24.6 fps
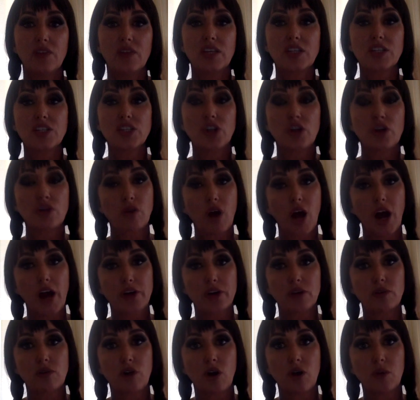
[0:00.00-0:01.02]
There's no right
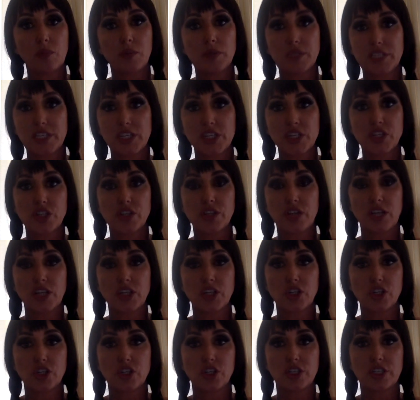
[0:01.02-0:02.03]
or wrong petition
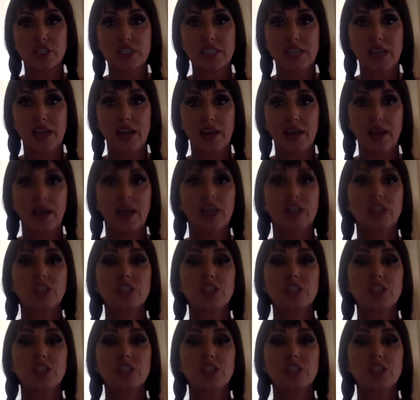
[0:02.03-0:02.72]
that you should say.